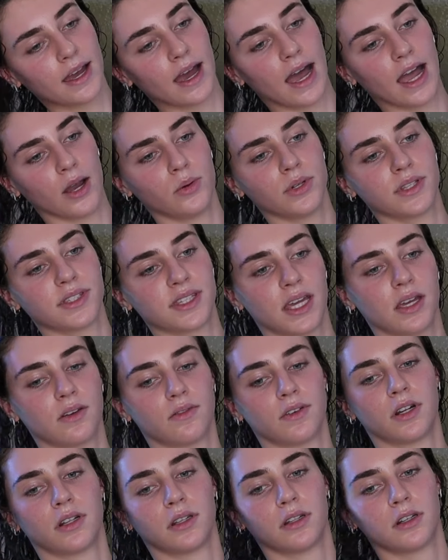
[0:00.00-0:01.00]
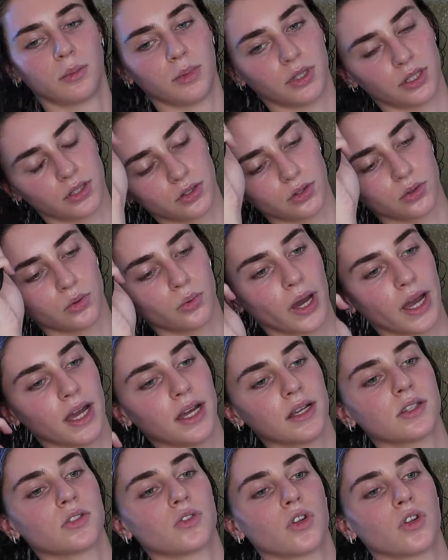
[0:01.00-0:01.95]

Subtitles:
I would say even a little bit too wet.